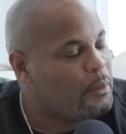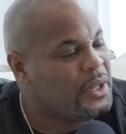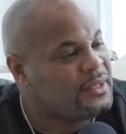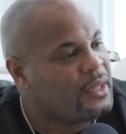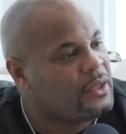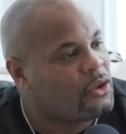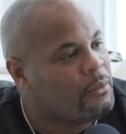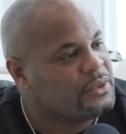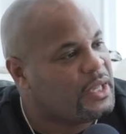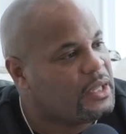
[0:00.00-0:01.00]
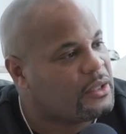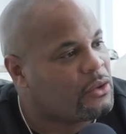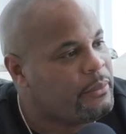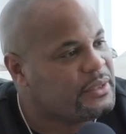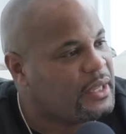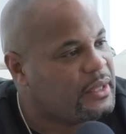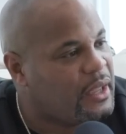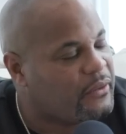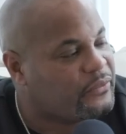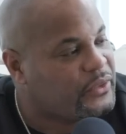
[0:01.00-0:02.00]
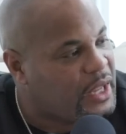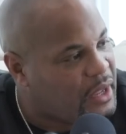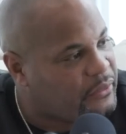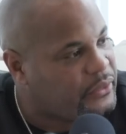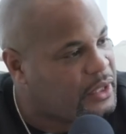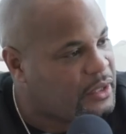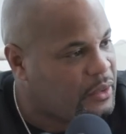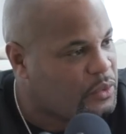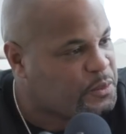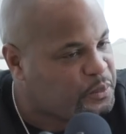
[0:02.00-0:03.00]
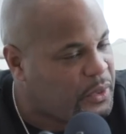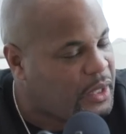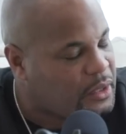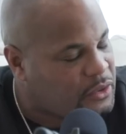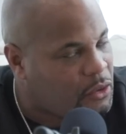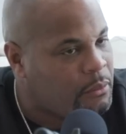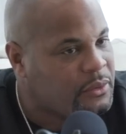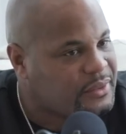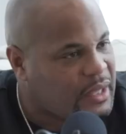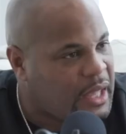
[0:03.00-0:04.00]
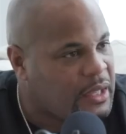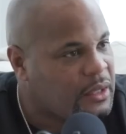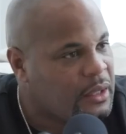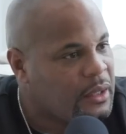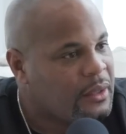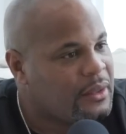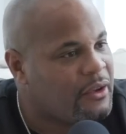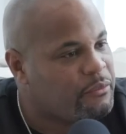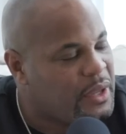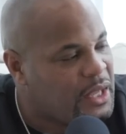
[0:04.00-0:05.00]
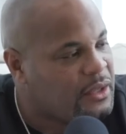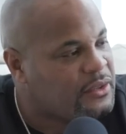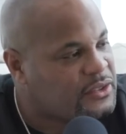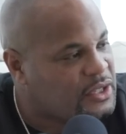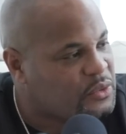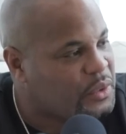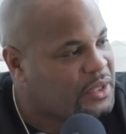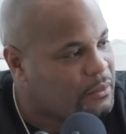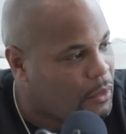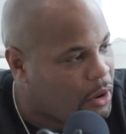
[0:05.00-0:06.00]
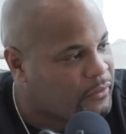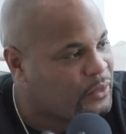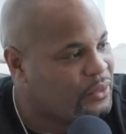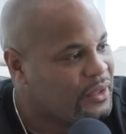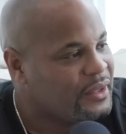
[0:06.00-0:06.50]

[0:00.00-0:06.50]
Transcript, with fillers: But it's like it's almost like they have, and we like it's almost like they have made a decision within Marvel